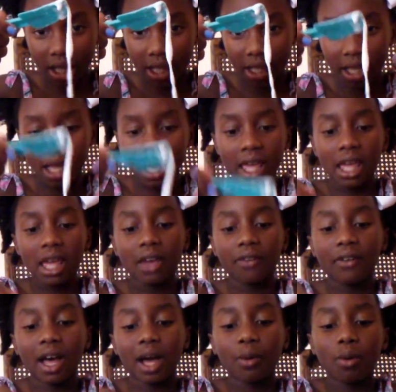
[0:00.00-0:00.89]
Like,
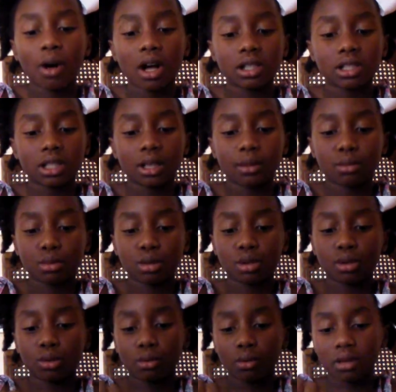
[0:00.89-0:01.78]
if I walked up
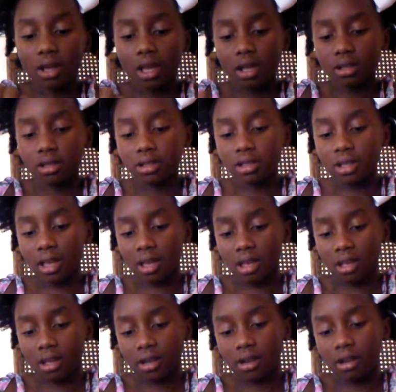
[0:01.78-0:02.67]
to you and I
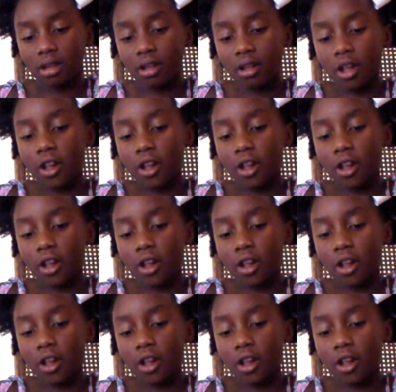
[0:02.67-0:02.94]
said,